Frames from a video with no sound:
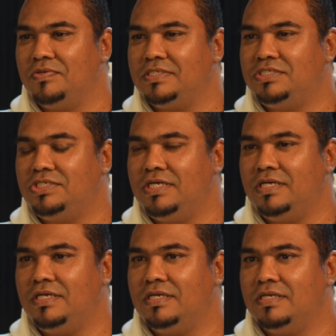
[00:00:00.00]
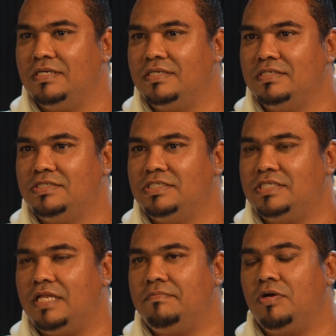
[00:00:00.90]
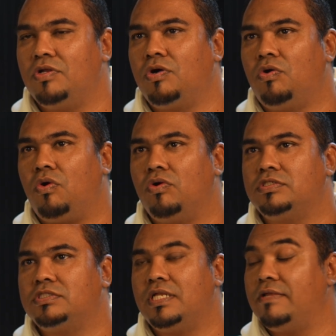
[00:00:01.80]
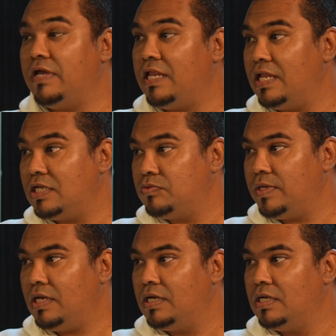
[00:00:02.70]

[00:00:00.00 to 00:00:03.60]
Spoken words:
she sent me on a course the very next week.